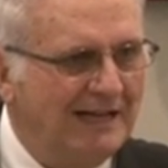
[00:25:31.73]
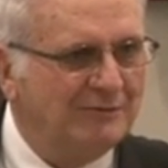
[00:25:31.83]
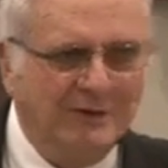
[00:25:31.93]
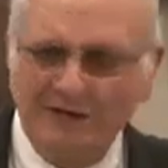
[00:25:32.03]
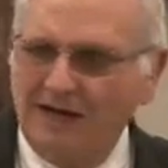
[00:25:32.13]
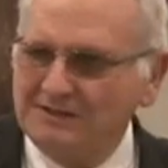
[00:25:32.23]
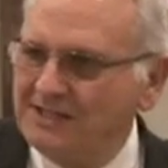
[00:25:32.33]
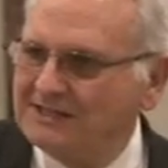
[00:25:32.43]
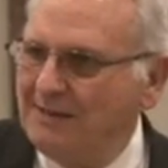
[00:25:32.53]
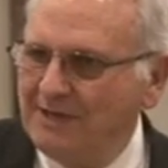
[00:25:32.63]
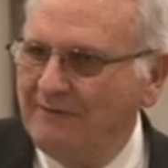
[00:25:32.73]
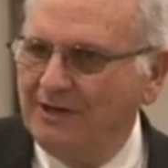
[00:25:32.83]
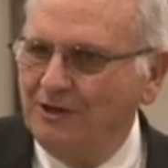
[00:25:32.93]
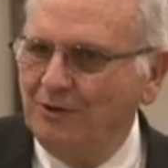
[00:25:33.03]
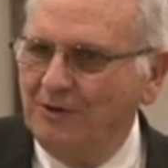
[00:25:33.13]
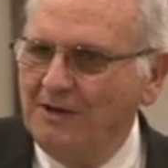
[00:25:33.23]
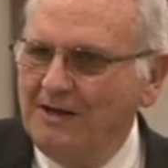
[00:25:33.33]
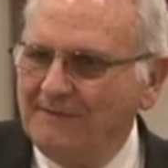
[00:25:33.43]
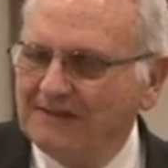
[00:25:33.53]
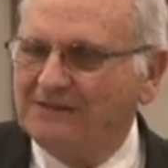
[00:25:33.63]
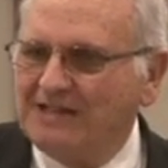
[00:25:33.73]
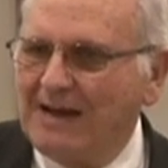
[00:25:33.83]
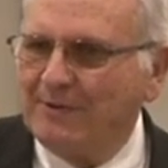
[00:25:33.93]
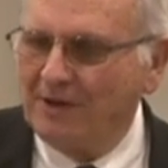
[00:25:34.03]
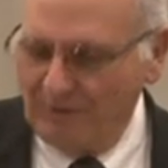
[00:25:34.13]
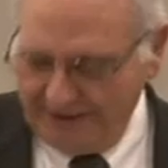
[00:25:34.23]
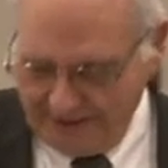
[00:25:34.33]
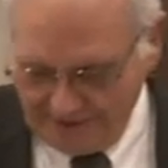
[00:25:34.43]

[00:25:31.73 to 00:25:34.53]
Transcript: That's what God says I'm giving you. That's a type of the Holy